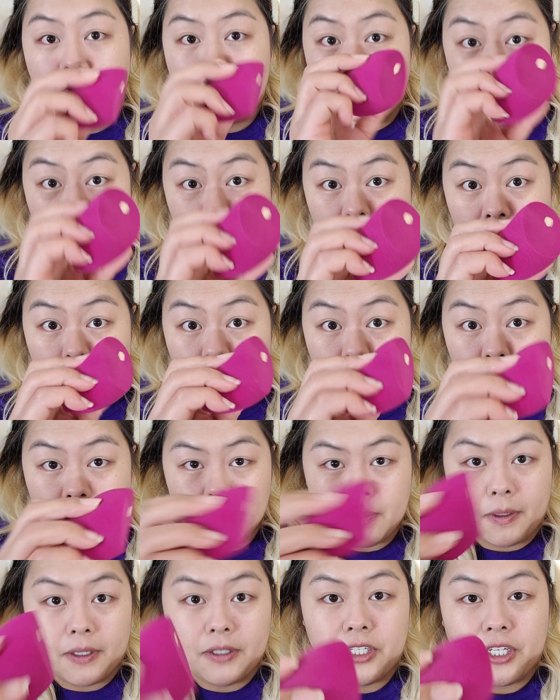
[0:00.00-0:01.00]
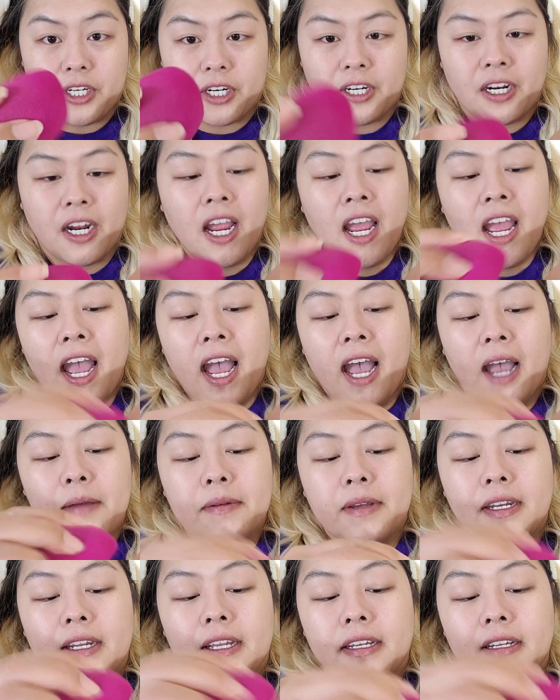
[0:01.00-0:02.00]
Taking the beauty sponge here, I'm
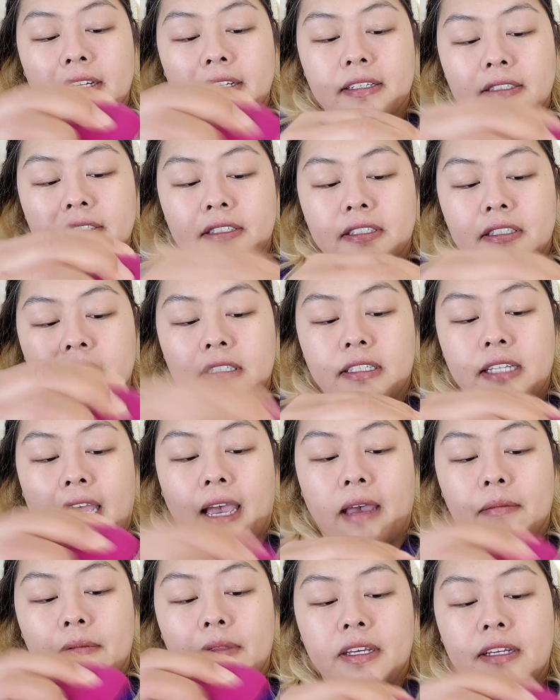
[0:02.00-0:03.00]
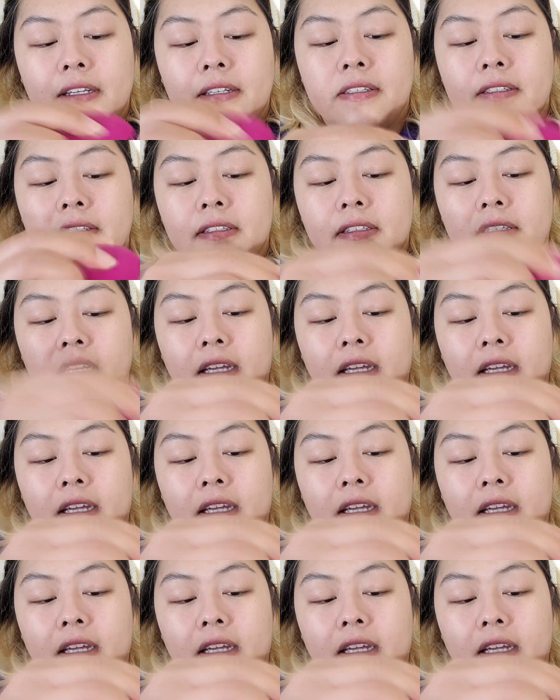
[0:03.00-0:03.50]
gonna just dab this.